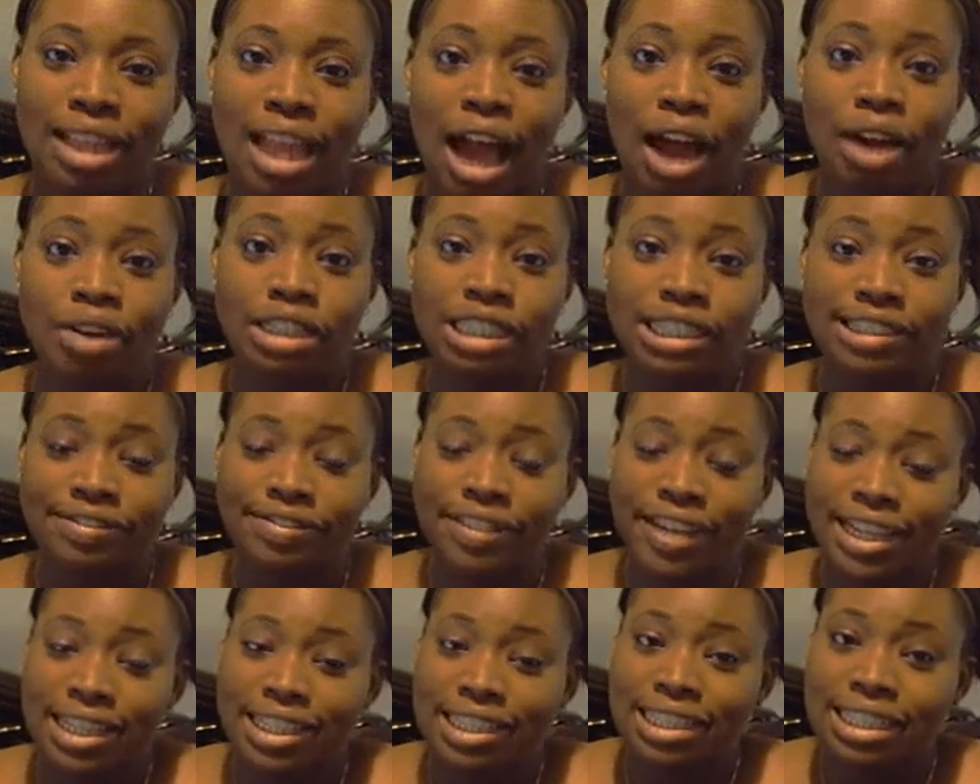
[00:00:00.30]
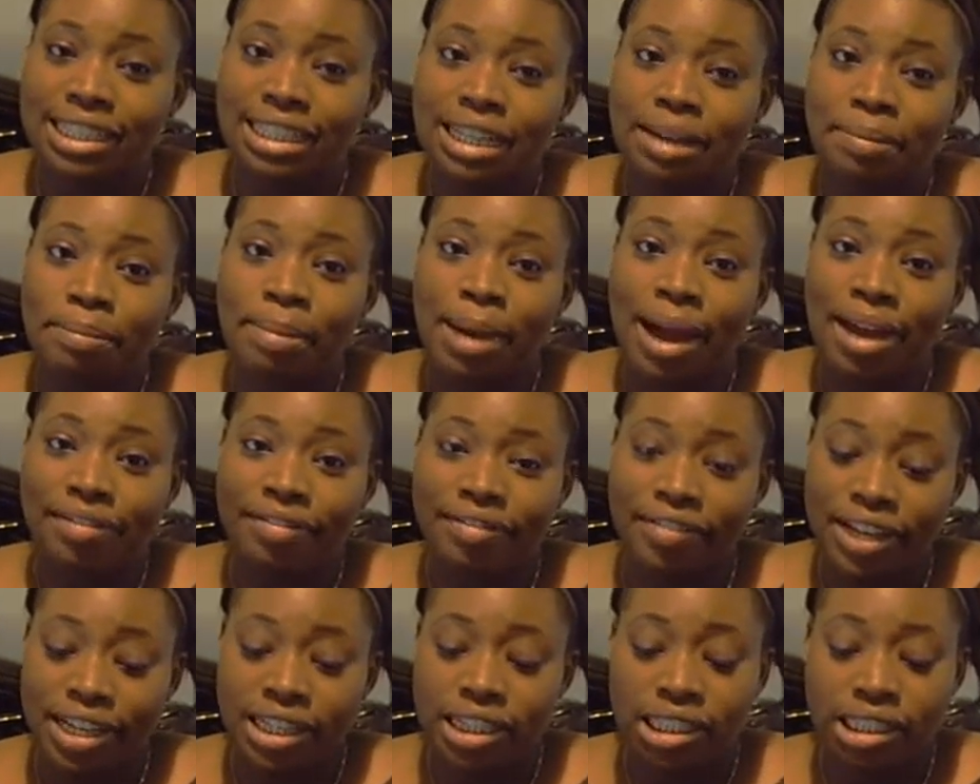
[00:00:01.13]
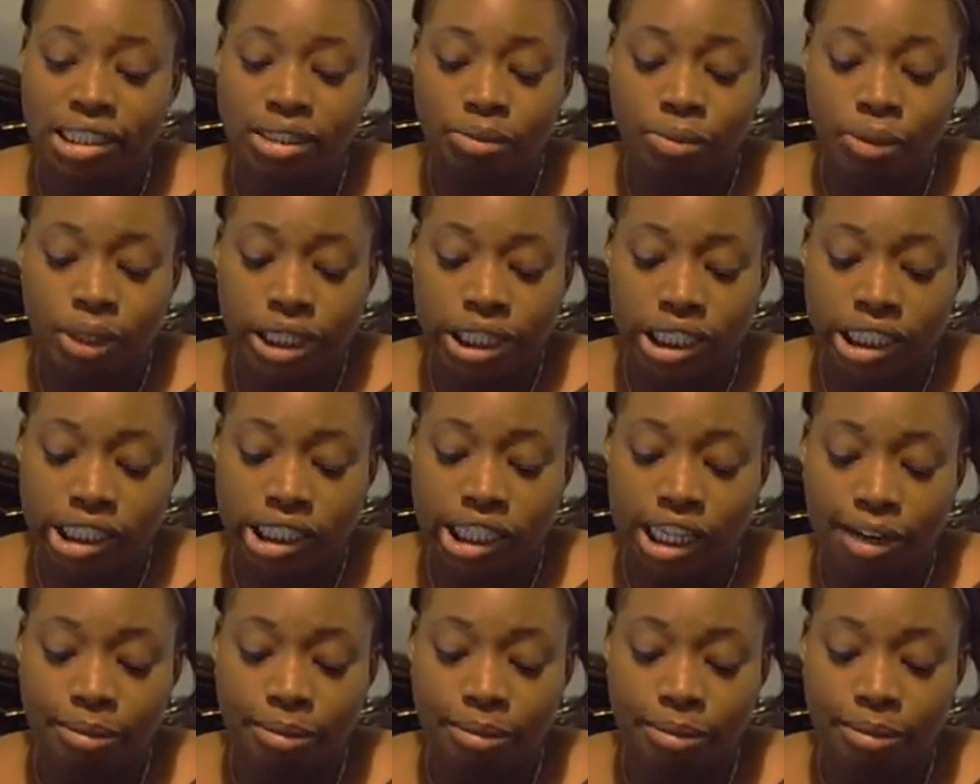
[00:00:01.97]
now it's face. My face one is